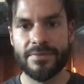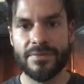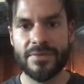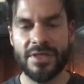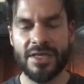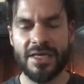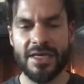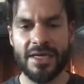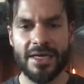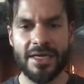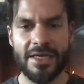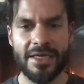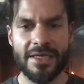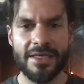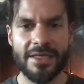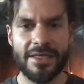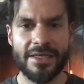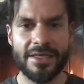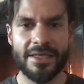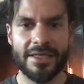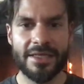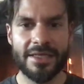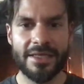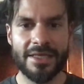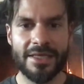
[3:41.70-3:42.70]

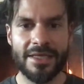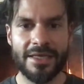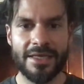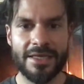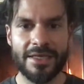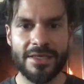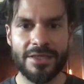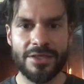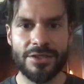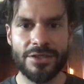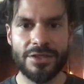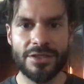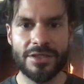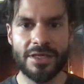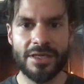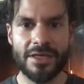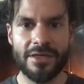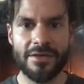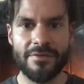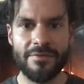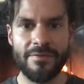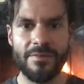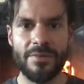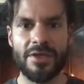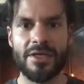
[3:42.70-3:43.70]
anything that is just
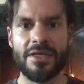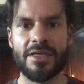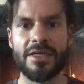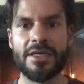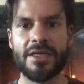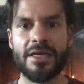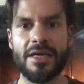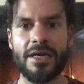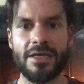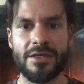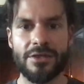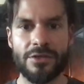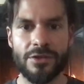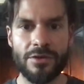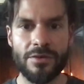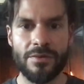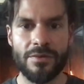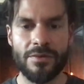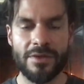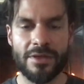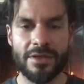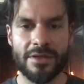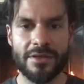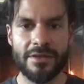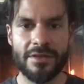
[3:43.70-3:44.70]
kind of I don't
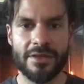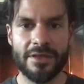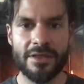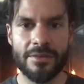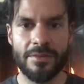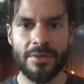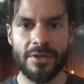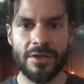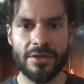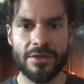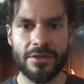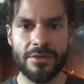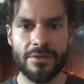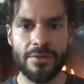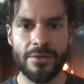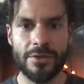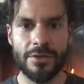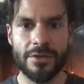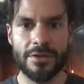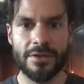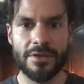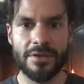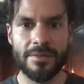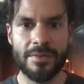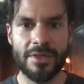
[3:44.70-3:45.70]
want to think about the
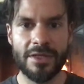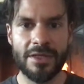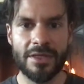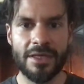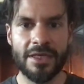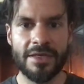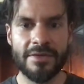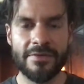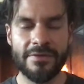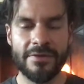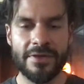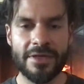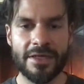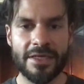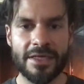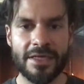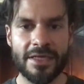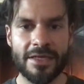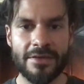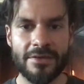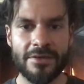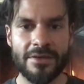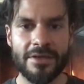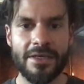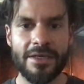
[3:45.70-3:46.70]
world in my life right
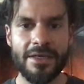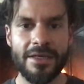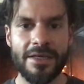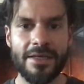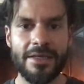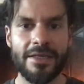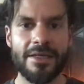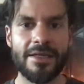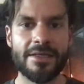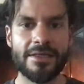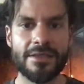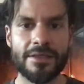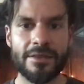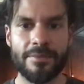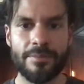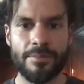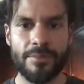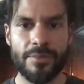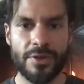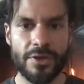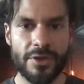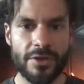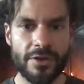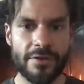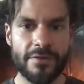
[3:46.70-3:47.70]
now, that's the
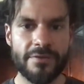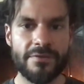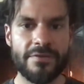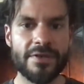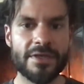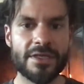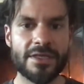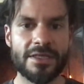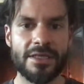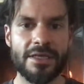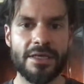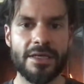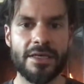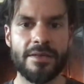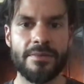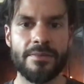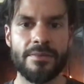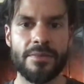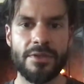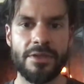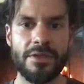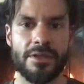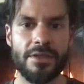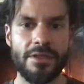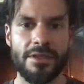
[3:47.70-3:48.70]
perfect
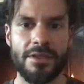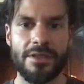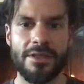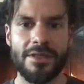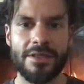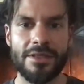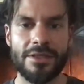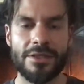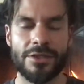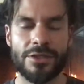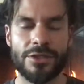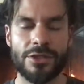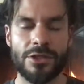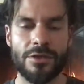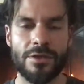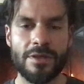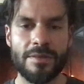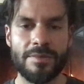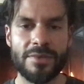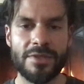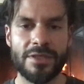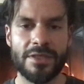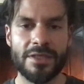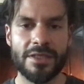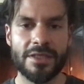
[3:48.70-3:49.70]
time to show
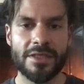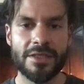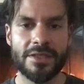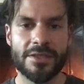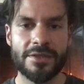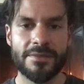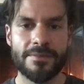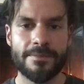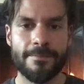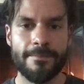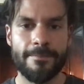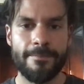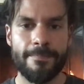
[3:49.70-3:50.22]
up to this.